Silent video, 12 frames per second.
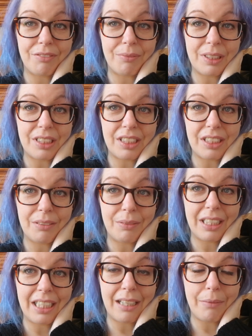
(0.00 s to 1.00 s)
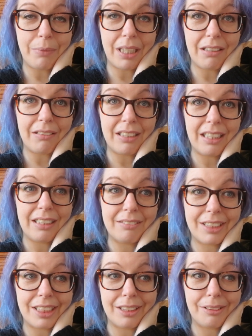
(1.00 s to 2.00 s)
for me to do when I get back on it.
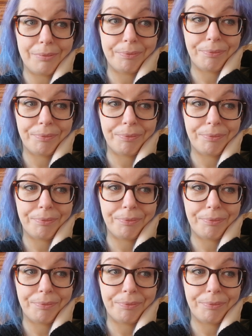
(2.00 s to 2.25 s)
So,